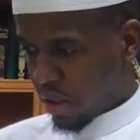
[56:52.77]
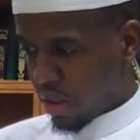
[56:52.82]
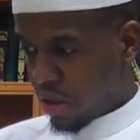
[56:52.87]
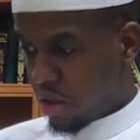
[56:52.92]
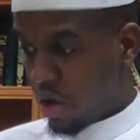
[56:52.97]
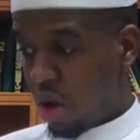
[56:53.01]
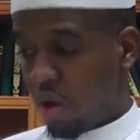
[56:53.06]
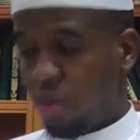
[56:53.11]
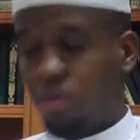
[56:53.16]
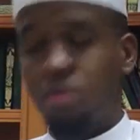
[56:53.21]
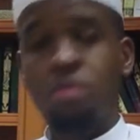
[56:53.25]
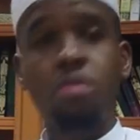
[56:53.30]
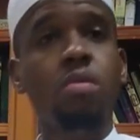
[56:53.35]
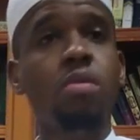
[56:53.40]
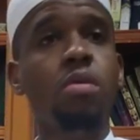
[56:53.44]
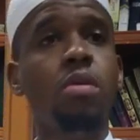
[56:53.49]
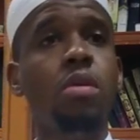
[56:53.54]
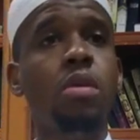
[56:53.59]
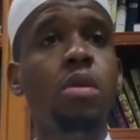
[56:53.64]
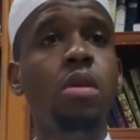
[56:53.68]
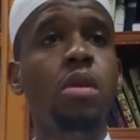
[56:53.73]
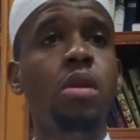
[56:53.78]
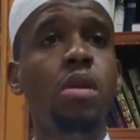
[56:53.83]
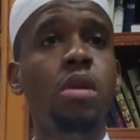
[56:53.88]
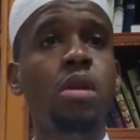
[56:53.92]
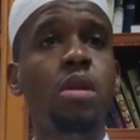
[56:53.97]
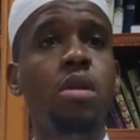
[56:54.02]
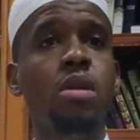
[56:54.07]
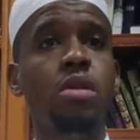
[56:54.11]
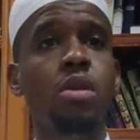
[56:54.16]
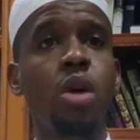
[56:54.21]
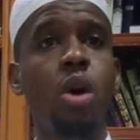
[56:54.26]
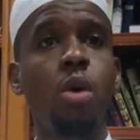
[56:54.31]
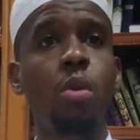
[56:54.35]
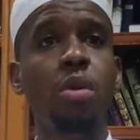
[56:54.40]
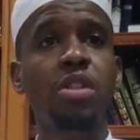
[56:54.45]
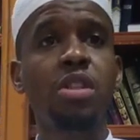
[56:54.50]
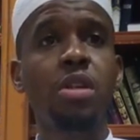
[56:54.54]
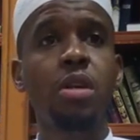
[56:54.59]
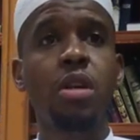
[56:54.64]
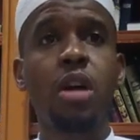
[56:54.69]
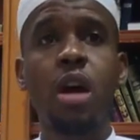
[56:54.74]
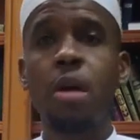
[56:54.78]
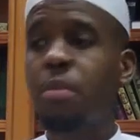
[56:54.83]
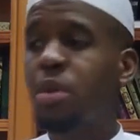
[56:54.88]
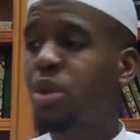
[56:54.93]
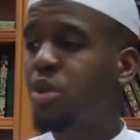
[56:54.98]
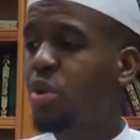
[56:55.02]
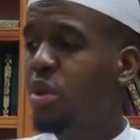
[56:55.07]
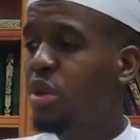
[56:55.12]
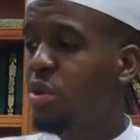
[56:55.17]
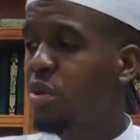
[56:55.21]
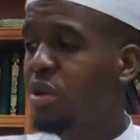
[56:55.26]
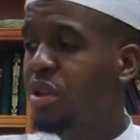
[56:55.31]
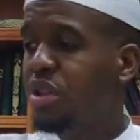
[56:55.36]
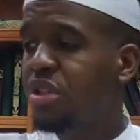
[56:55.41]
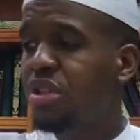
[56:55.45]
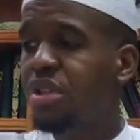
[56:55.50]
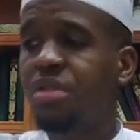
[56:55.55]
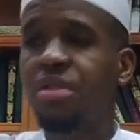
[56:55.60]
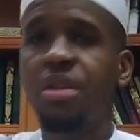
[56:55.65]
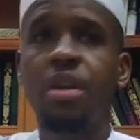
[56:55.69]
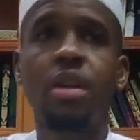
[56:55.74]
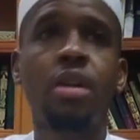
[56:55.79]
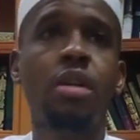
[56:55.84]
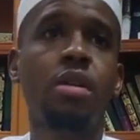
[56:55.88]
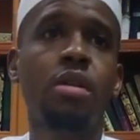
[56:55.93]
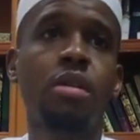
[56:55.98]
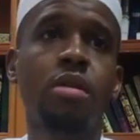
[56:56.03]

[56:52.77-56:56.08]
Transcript: No. No one should come between you and your sutra.